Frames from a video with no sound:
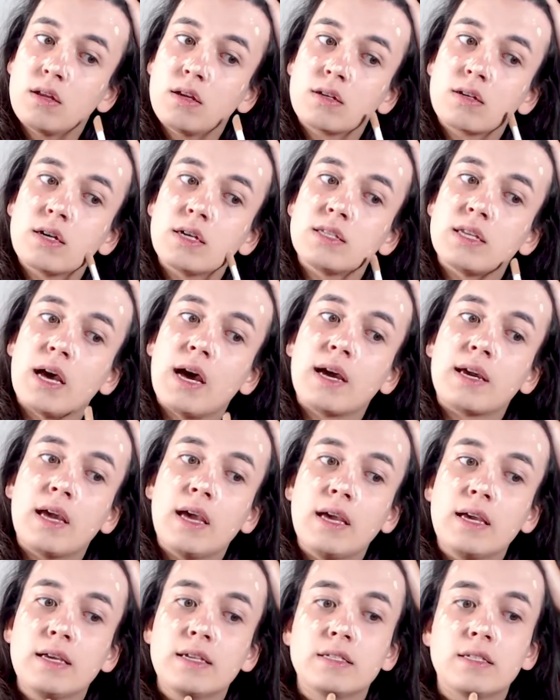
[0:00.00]
because I
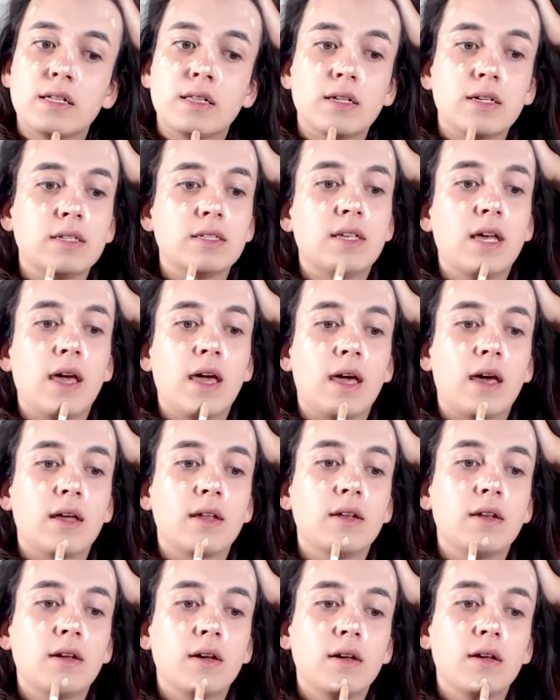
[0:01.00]
get easily
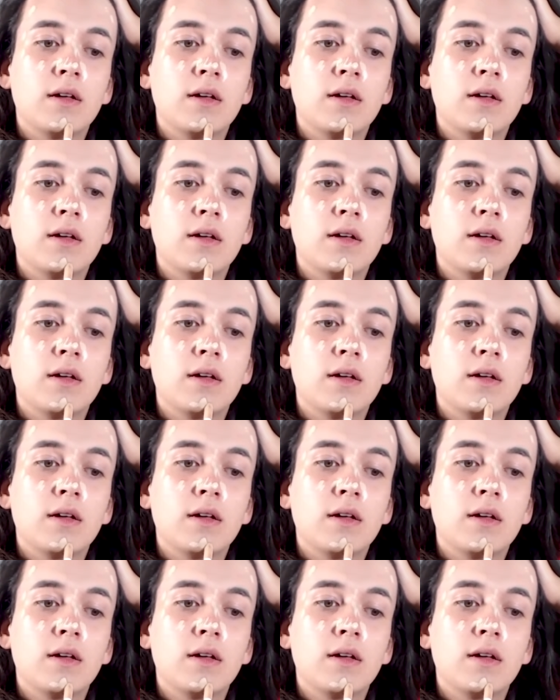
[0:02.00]
tanned,